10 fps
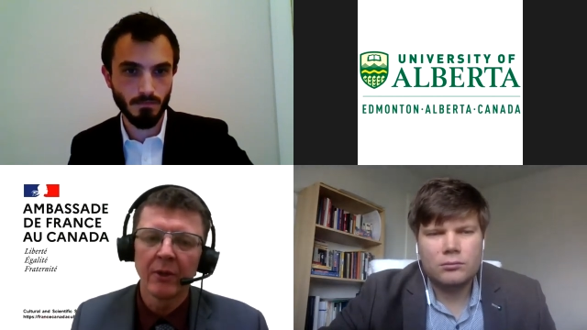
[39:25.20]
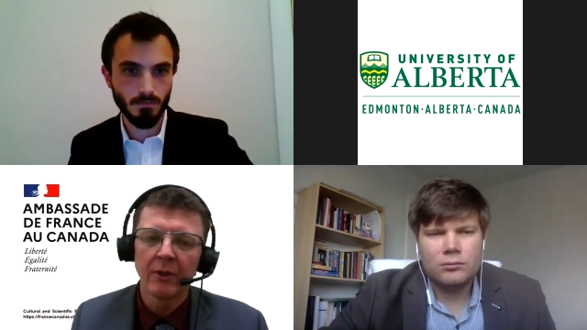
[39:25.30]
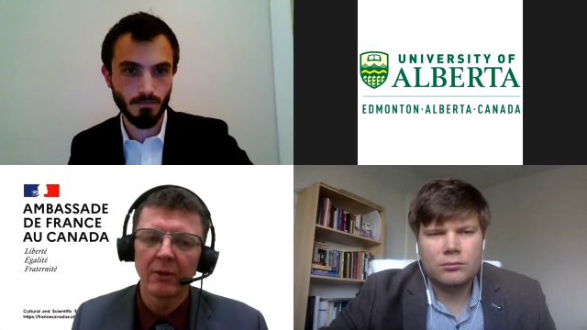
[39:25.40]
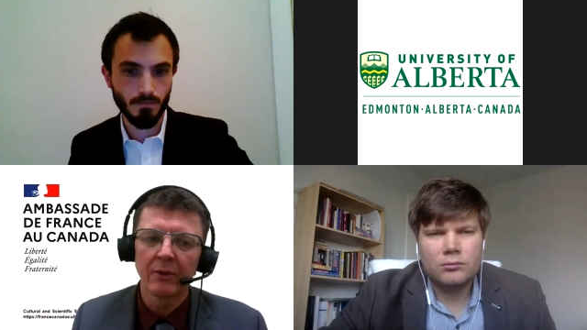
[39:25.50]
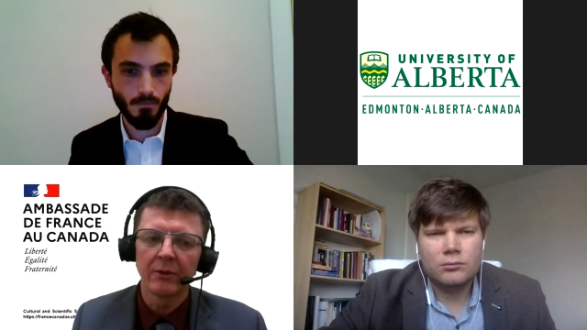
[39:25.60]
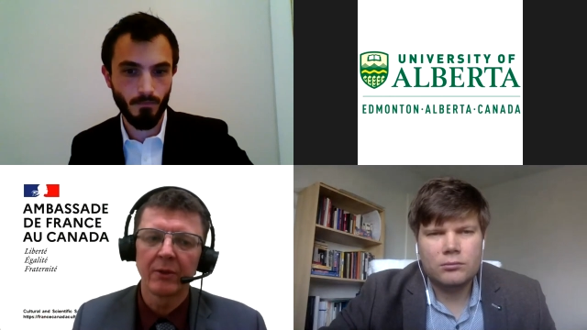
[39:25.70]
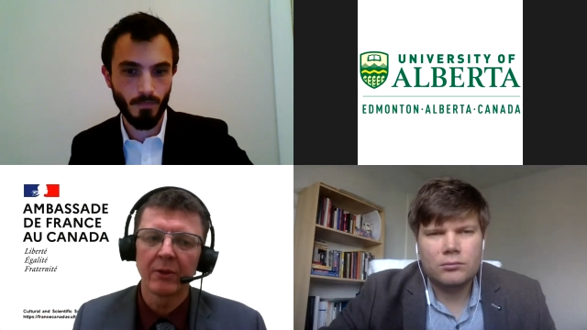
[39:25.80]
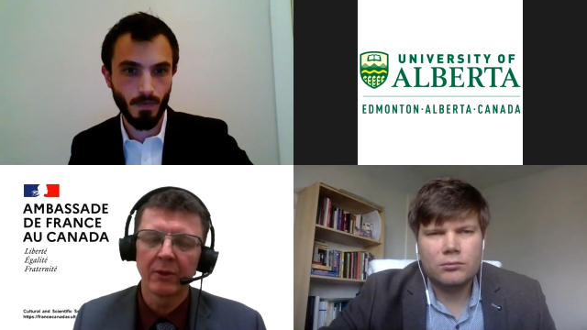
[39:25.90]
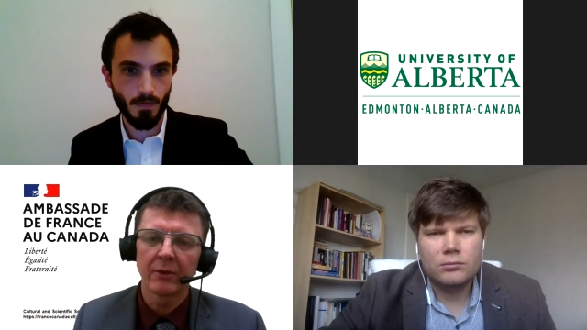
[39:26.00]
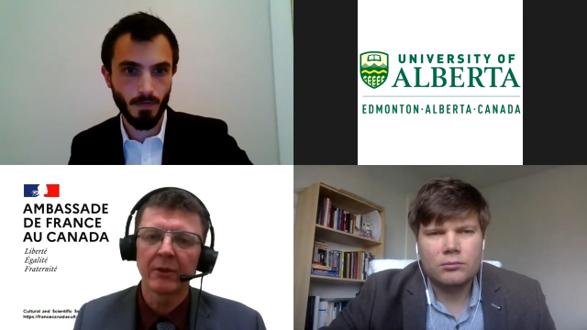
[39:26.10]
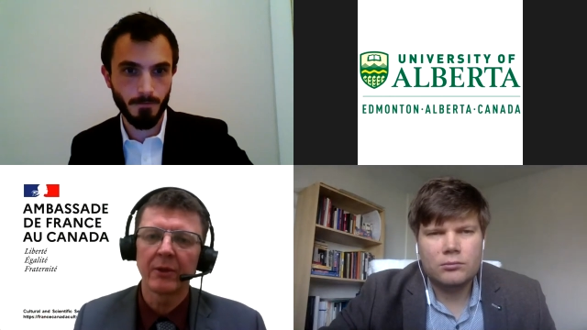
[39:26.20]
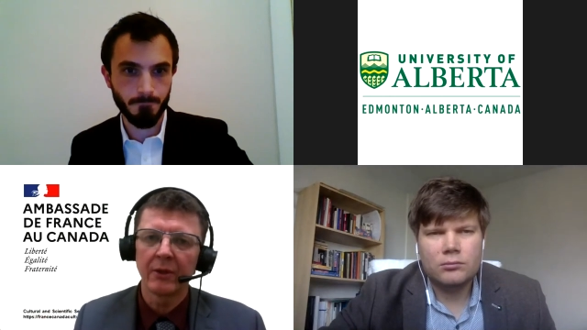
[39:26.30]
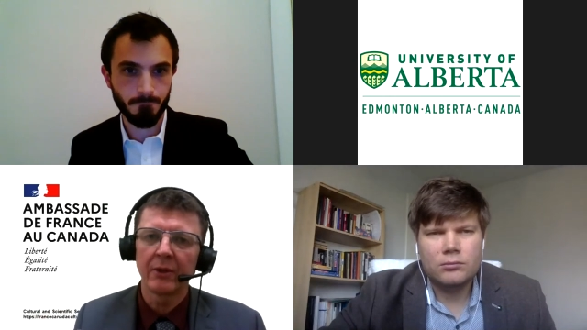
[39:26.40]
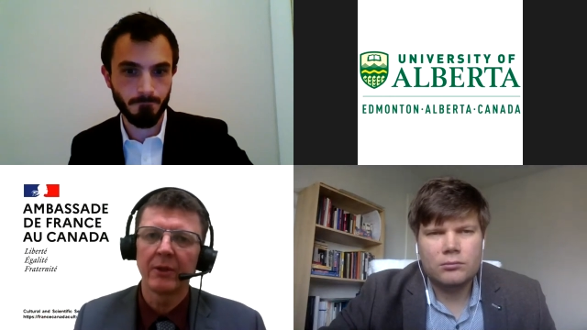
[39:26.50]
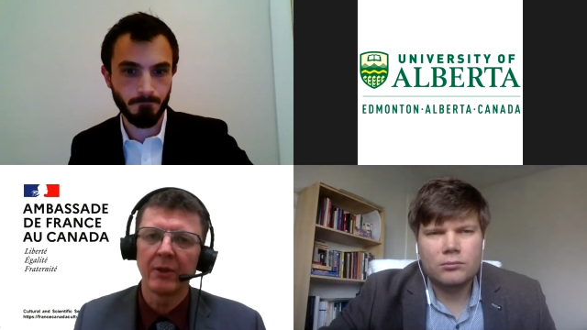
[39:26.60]
Speaker 1: uh, younger
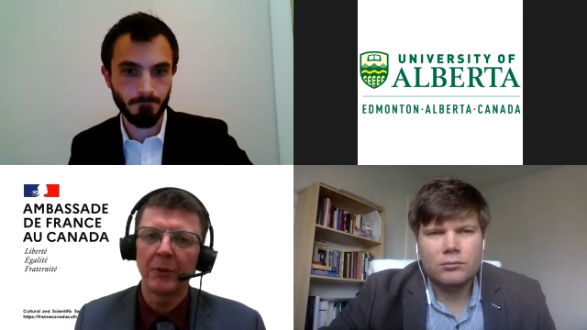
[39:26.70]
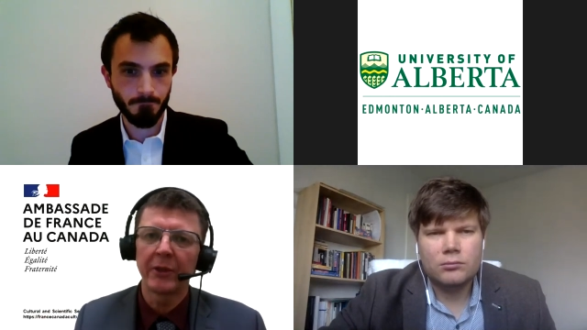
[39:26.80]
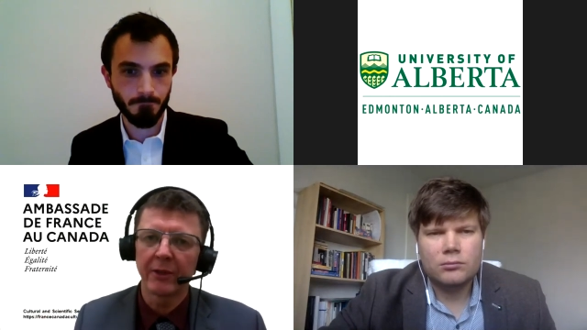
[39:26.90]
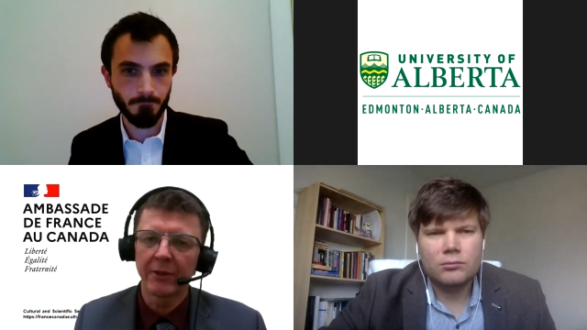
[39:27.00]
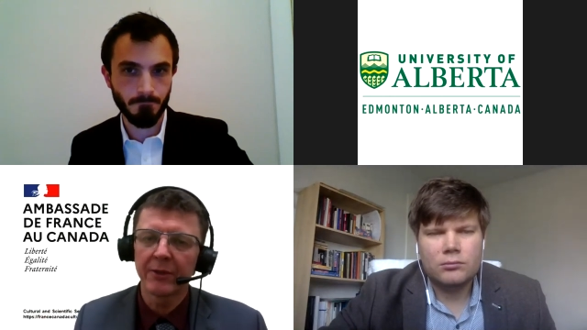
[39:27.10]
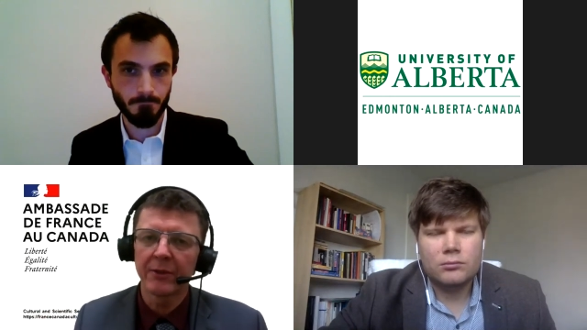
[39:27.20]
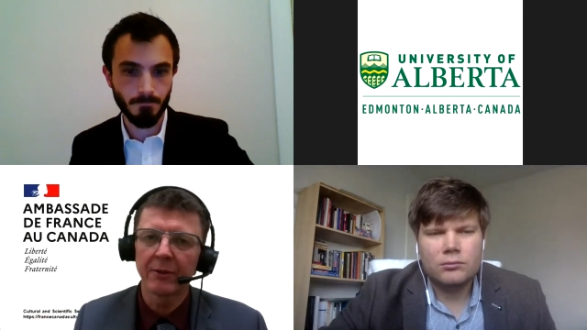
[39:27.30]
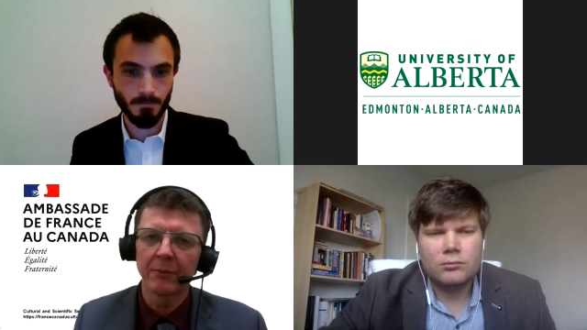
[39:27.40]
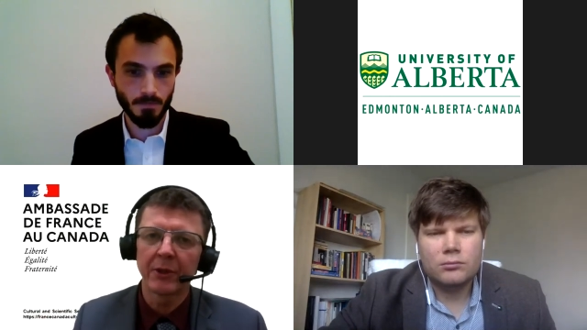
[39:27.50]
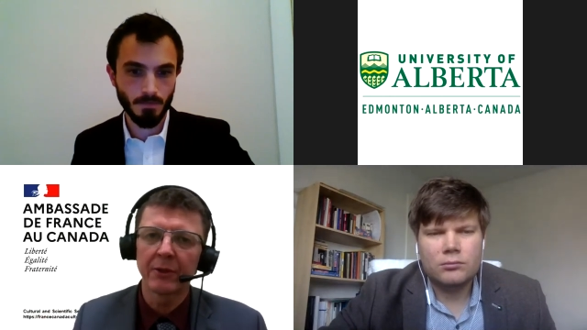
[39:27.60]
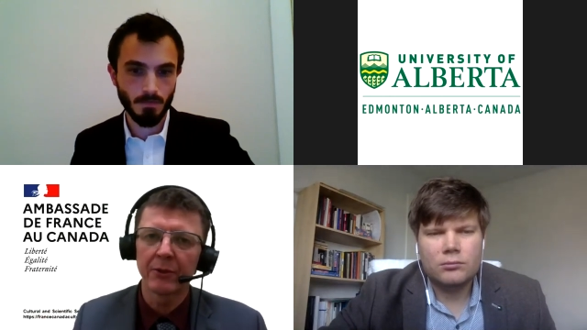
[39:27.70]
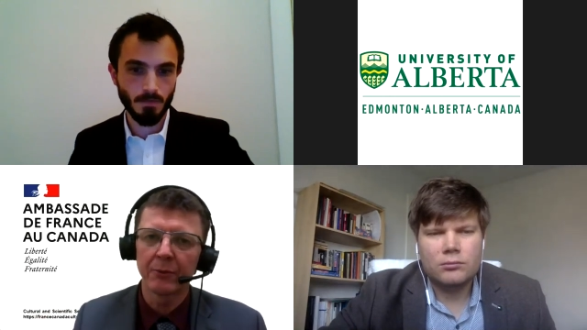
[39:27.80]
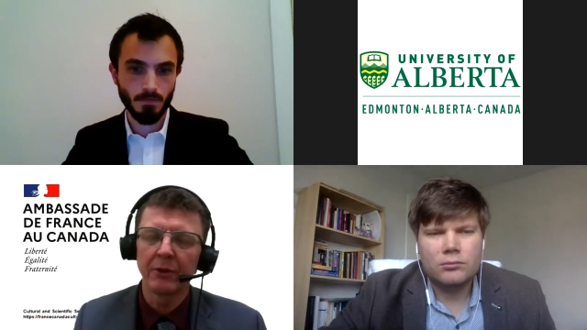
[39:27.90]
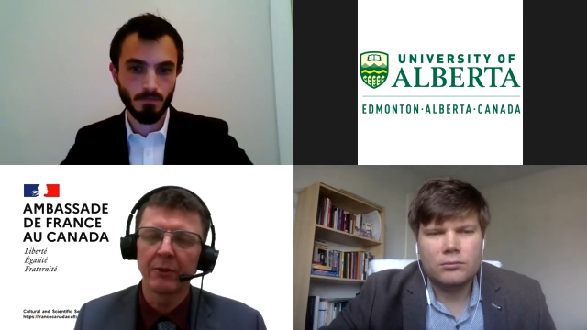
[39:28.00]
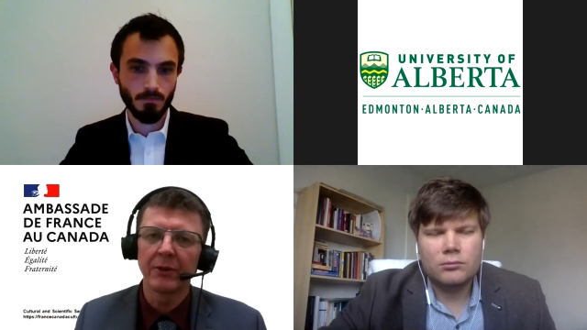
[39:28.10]
career applicants, because
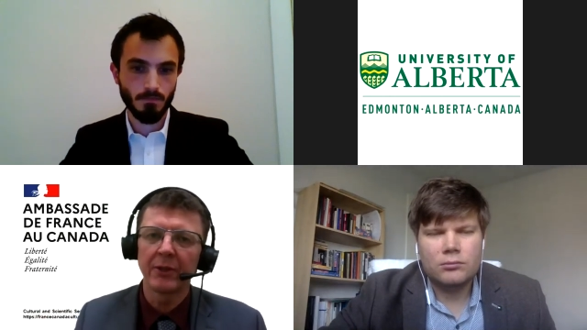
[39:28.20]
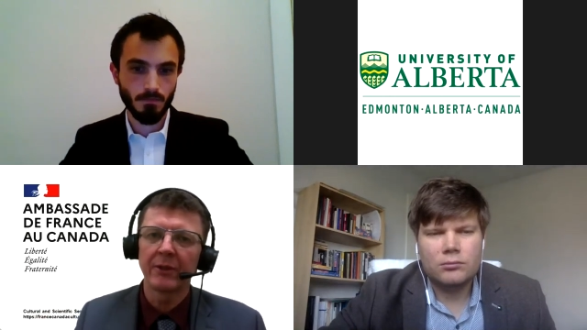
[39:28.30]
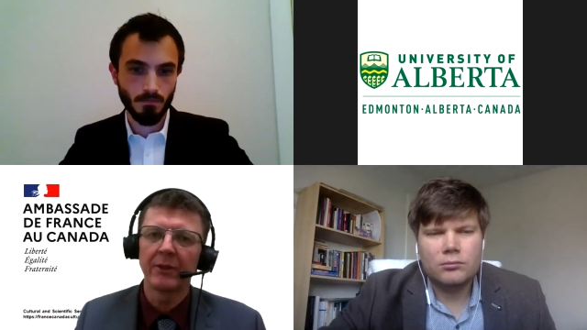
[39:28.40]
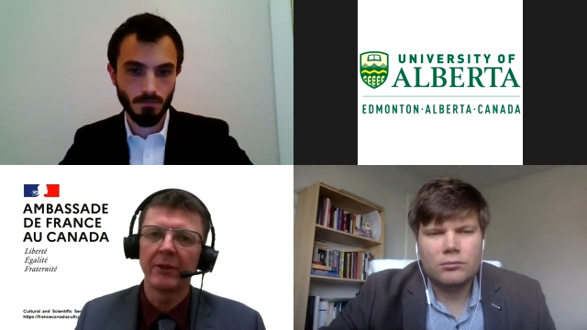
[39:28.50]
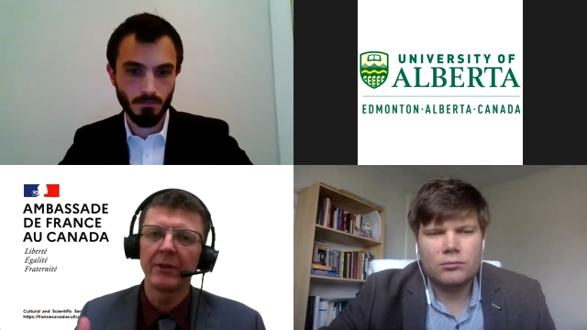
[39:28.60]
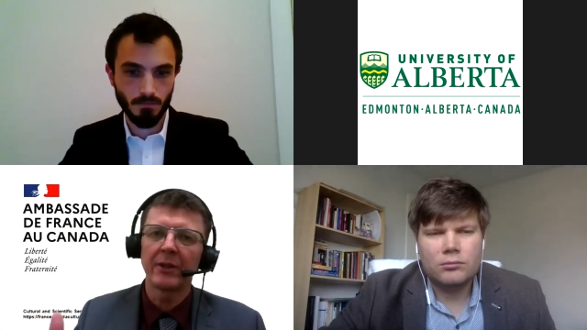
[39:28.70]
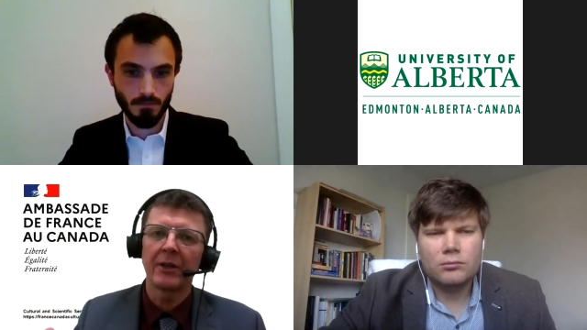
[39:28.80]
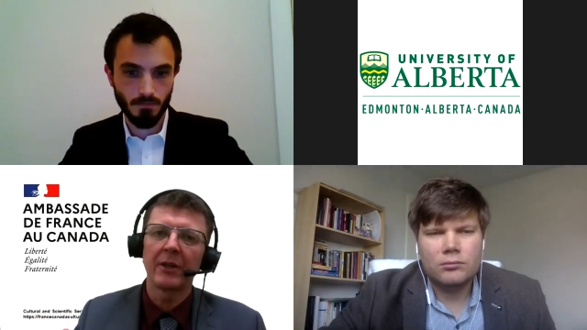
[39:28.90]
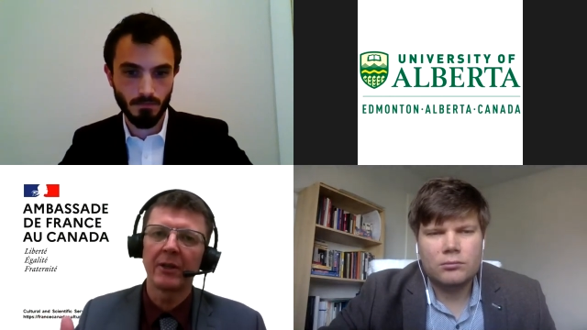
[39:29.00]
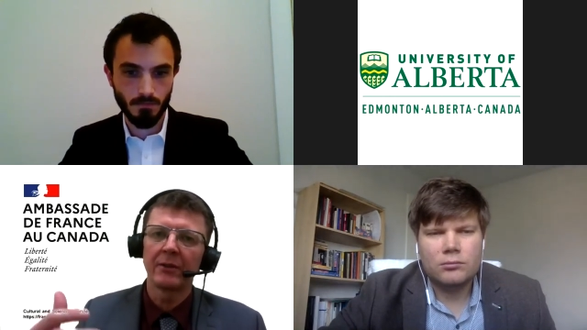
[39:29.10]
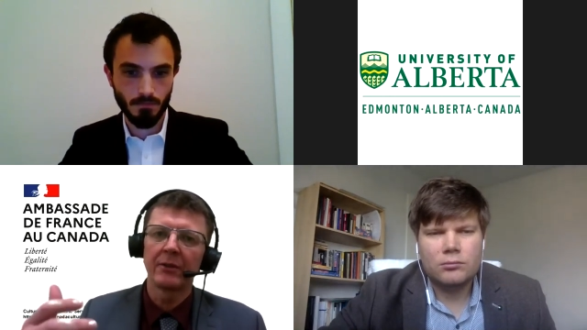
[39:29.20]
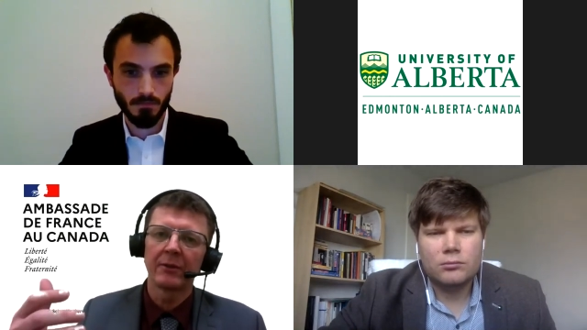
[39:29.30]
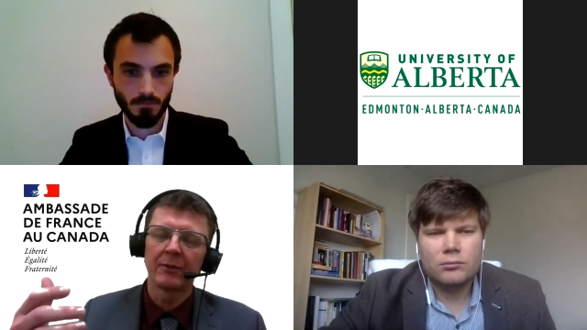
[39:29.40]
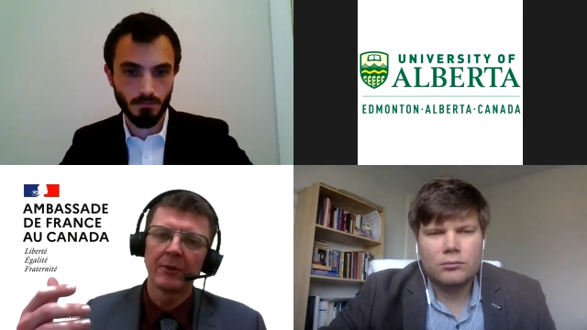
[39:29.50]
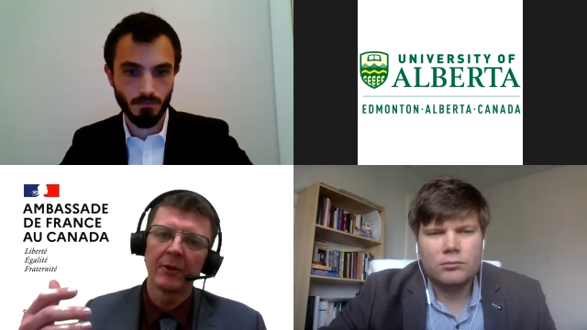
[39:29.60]
we know that these are
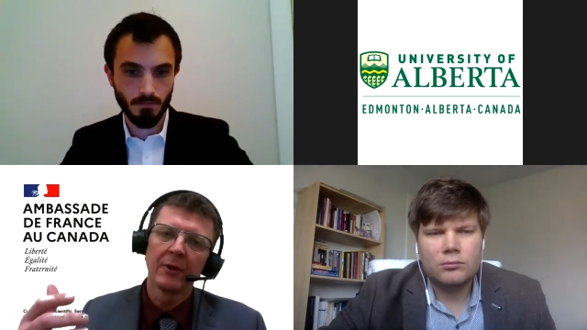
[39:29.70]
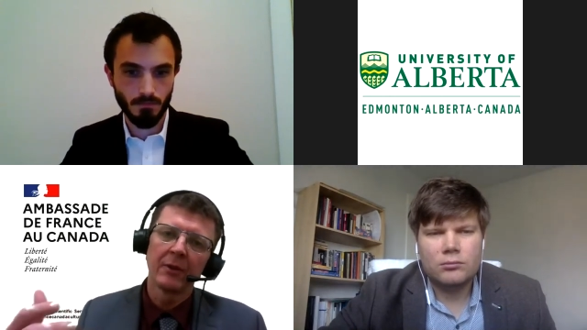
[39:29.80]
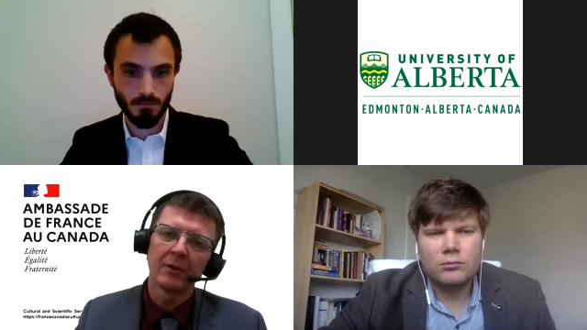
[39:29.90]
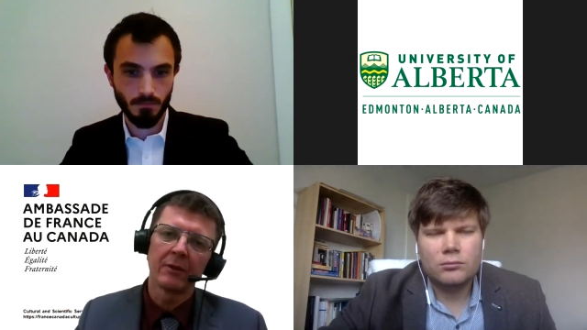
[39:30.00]
the uh,